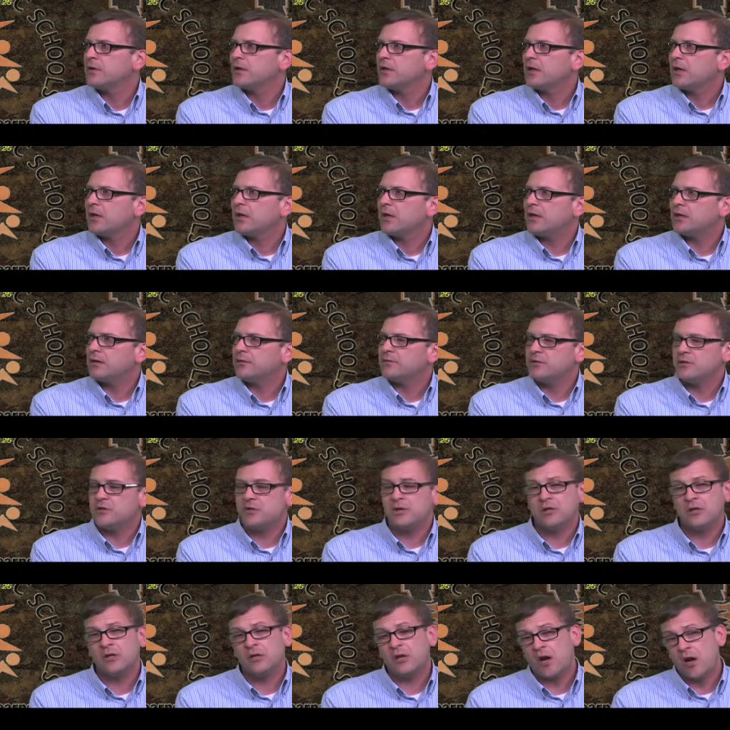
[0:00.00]
Okay. And you
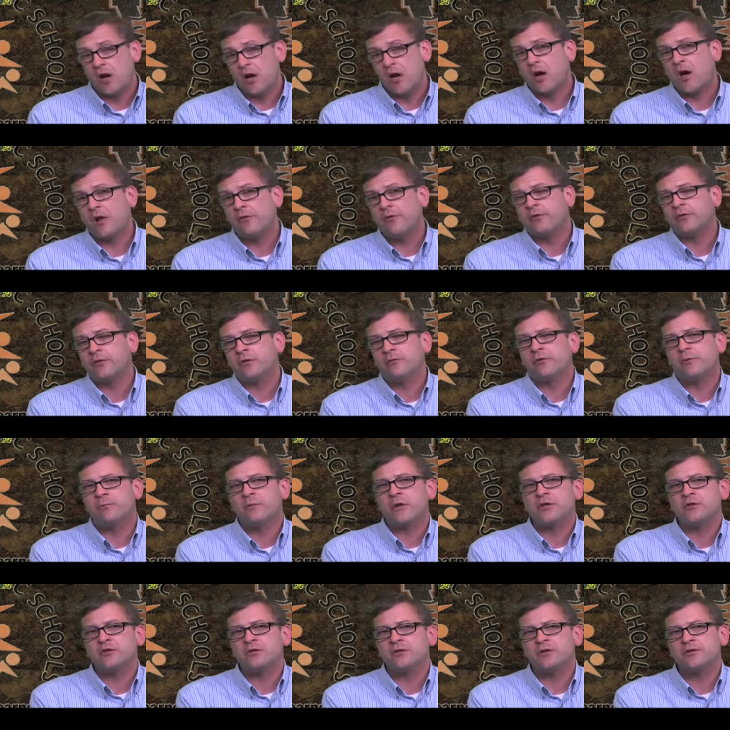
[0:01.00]
can get all, all, this
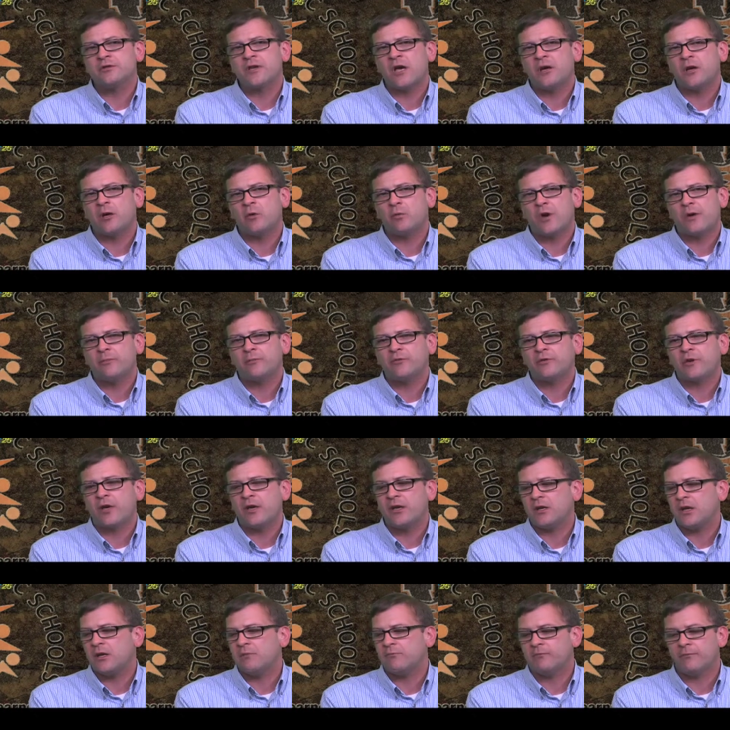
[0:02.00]
information is on our
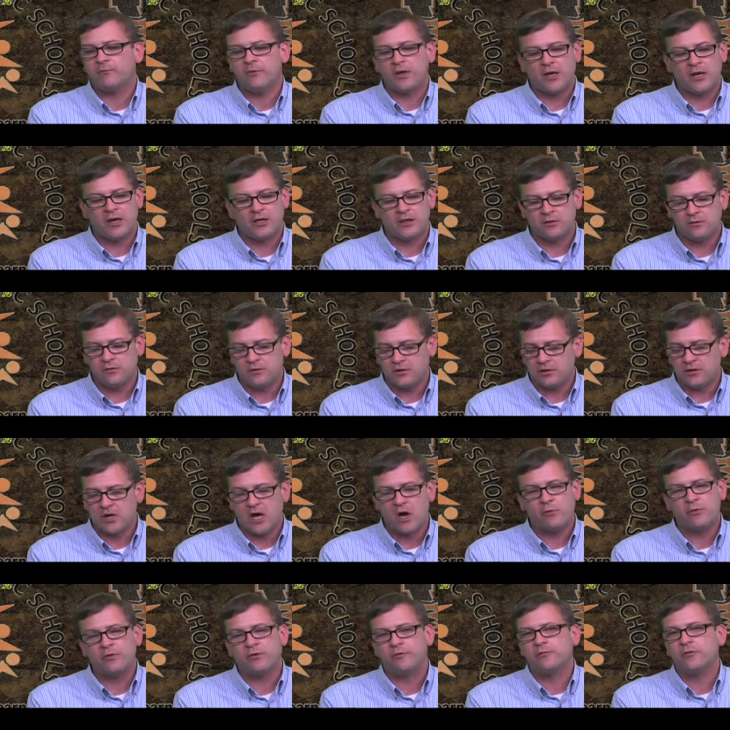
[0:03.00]
website, and, and you can
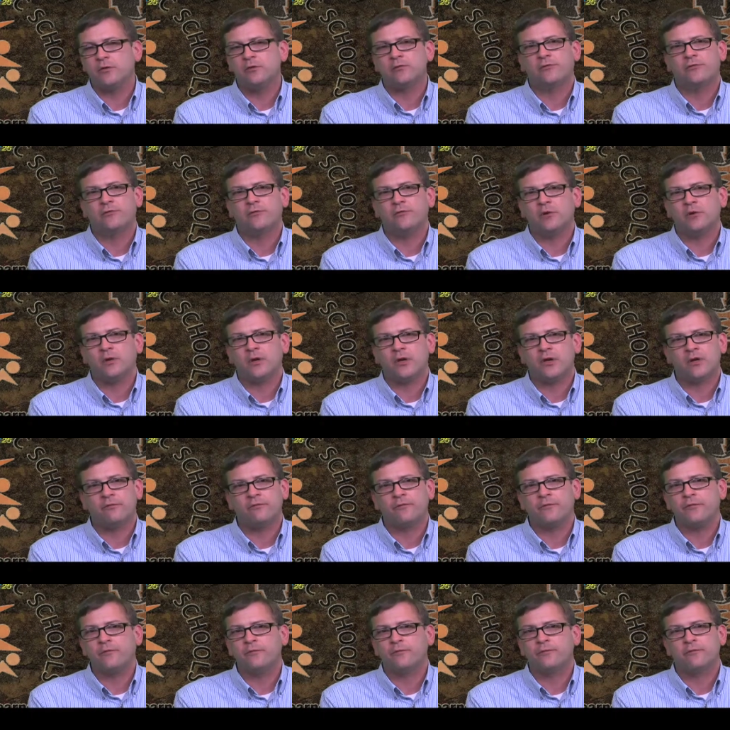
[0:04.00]
always Excellent. feel uh,
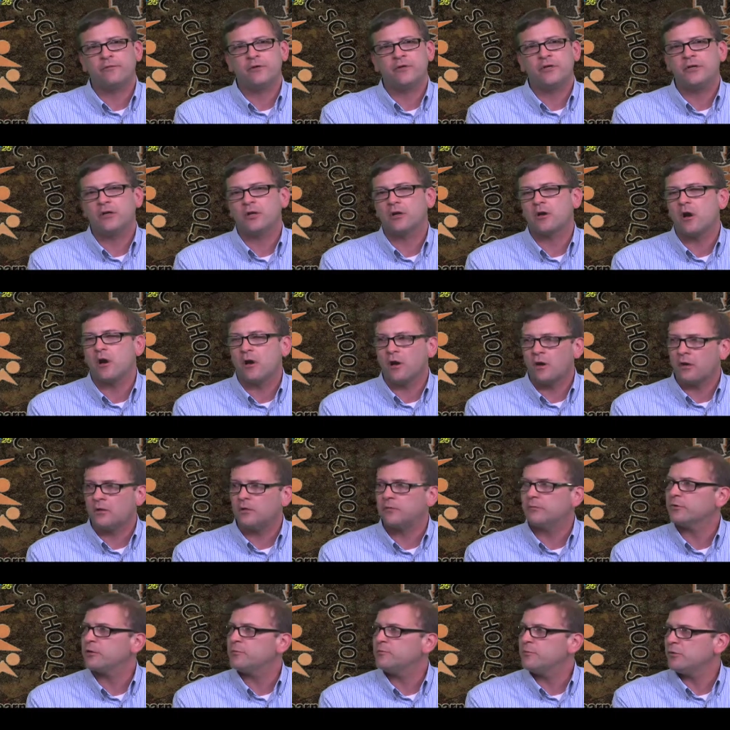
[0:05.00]
free to
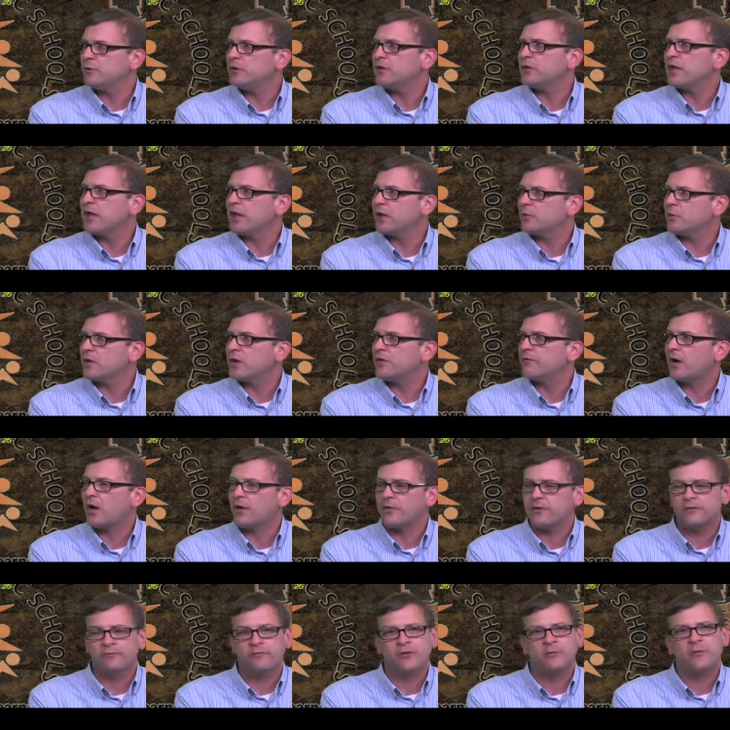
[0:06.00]
call Community Ed. We have all
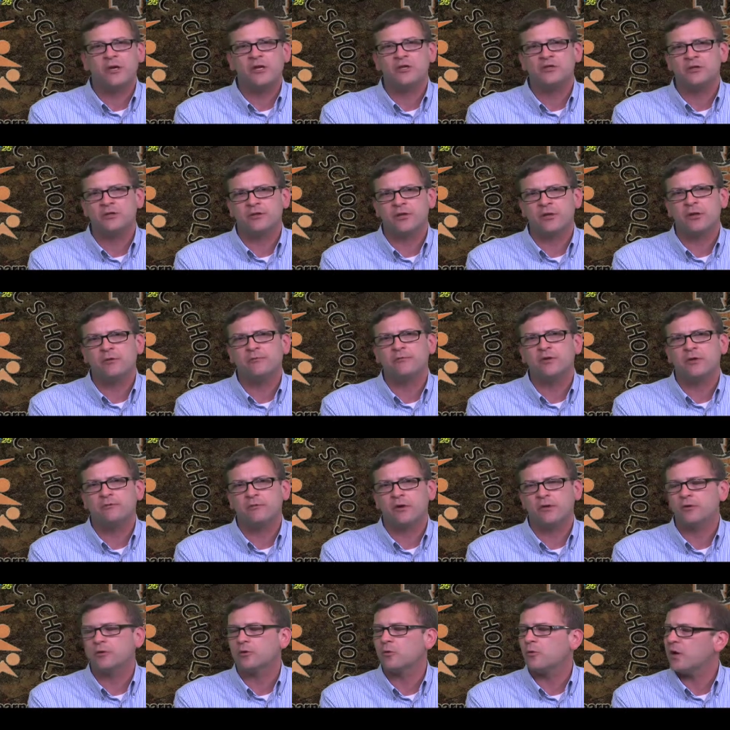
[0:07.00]
the information there if you have
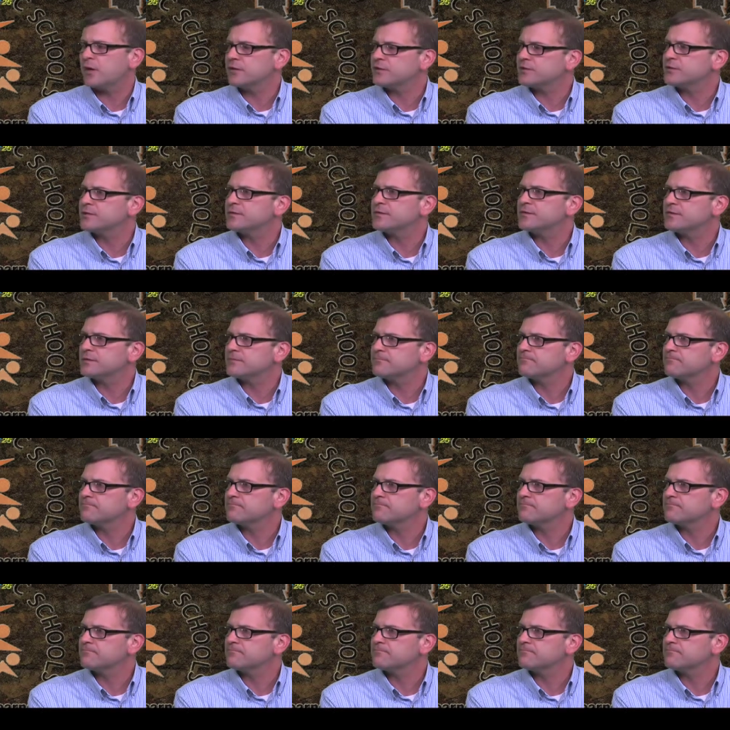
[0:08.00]
other questions.